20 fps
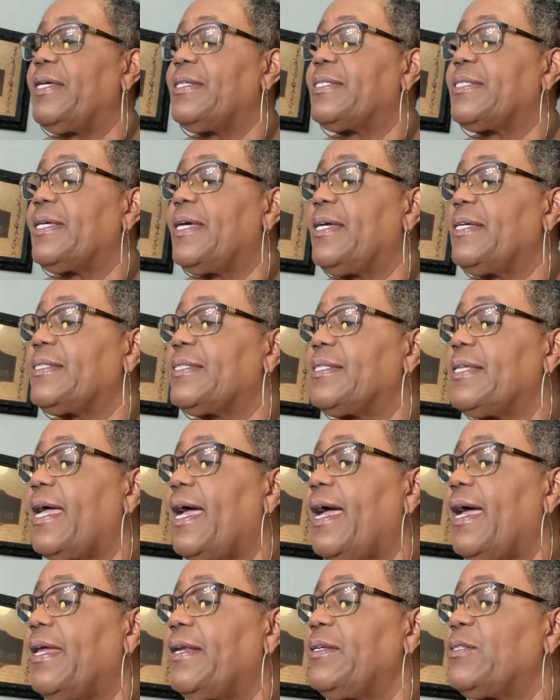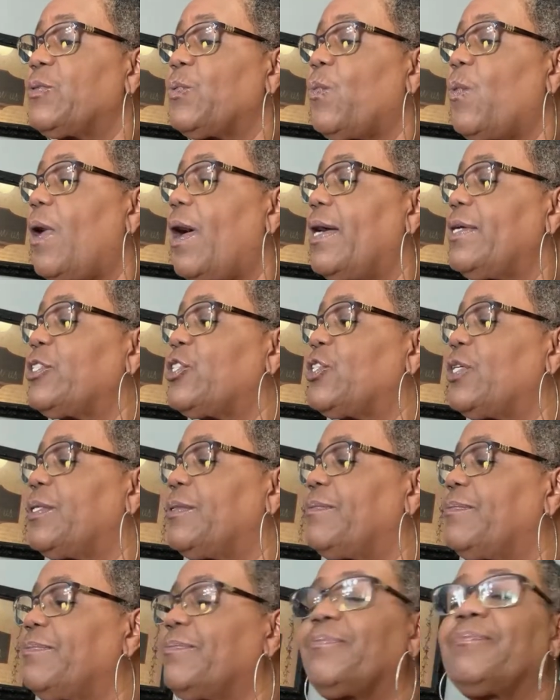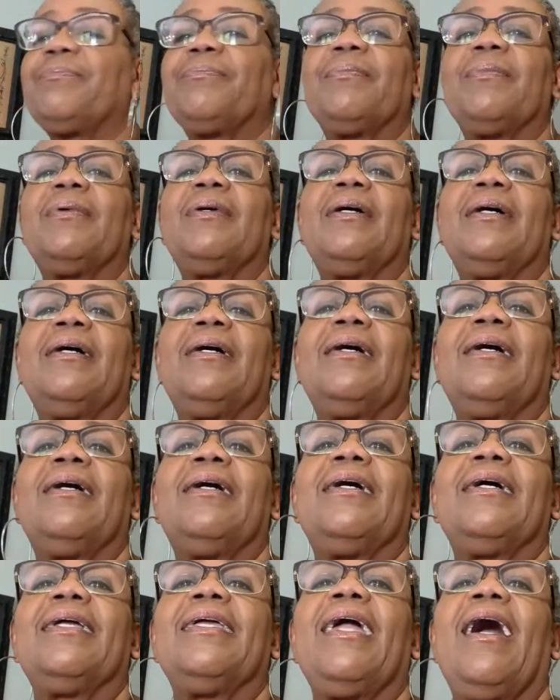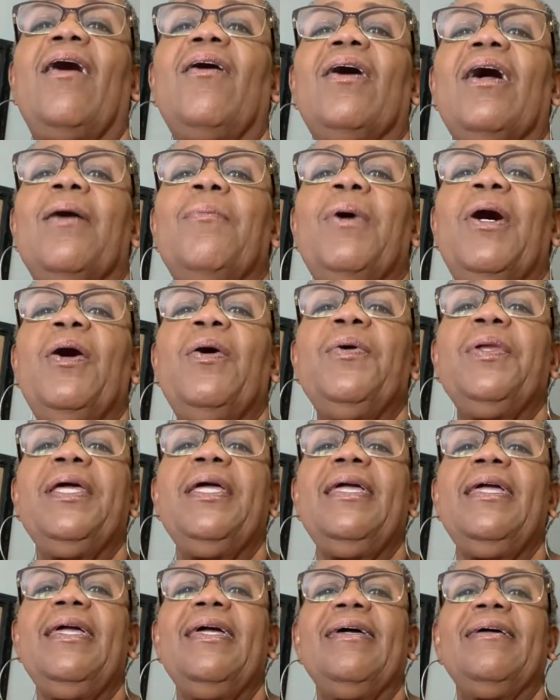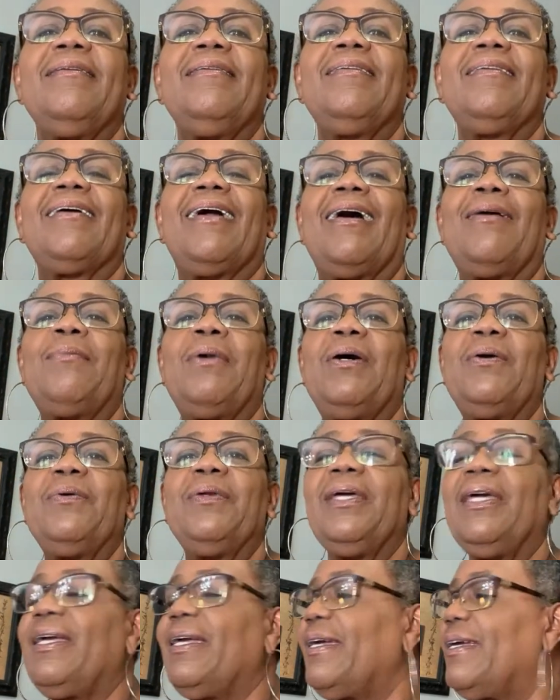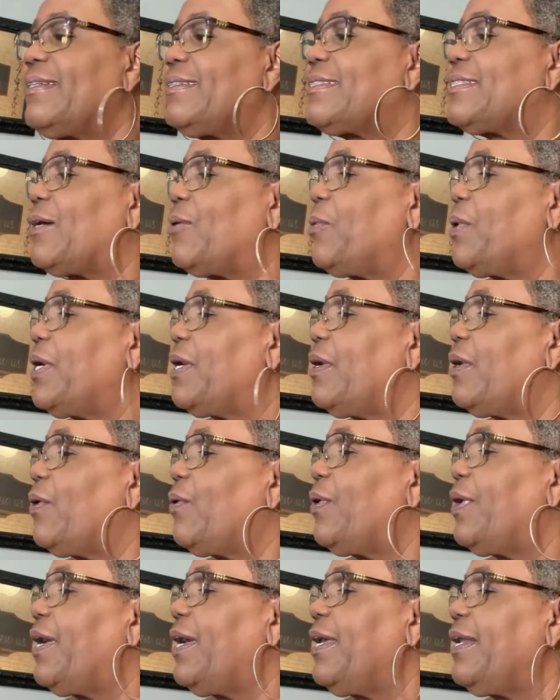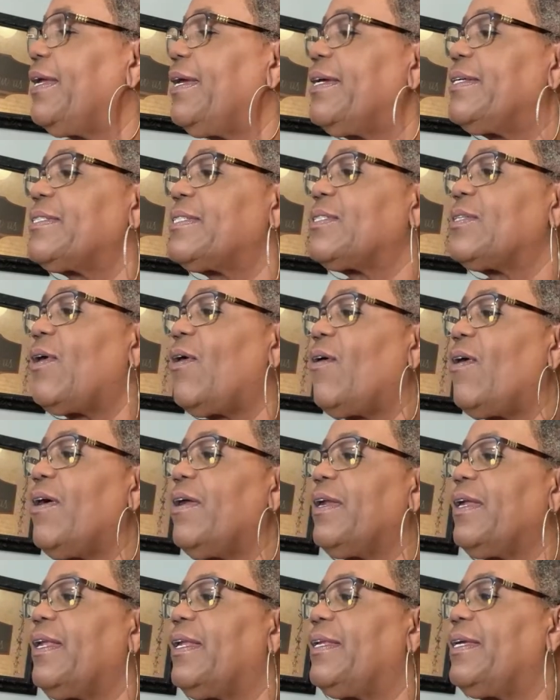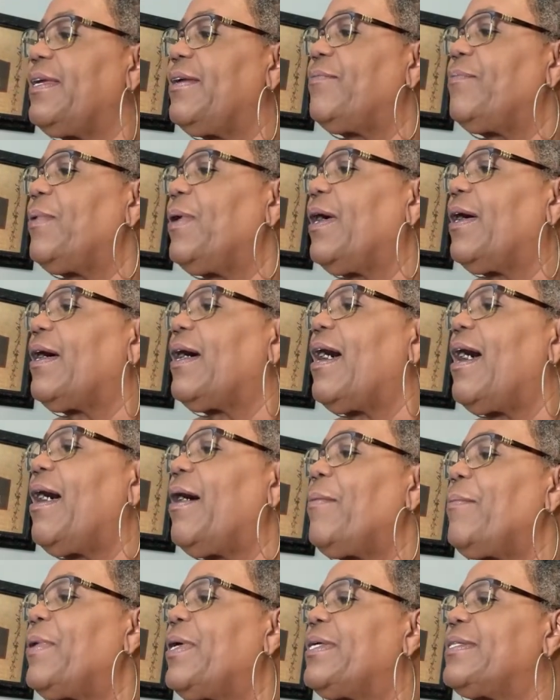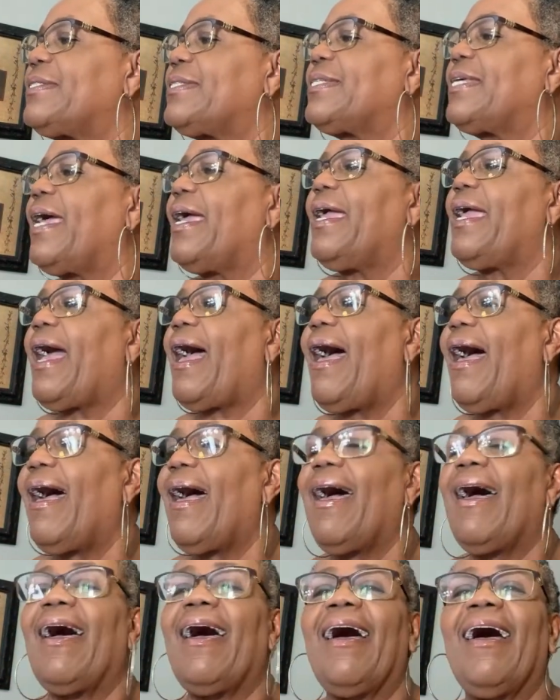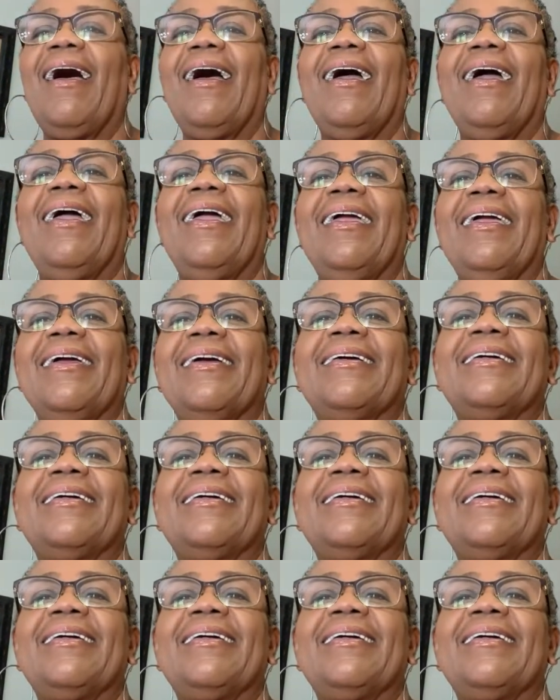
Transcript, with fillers: it says nine is watching. Y'all come on in. Come on in so we can go ahead and get started. Leave me a comment. Say hi.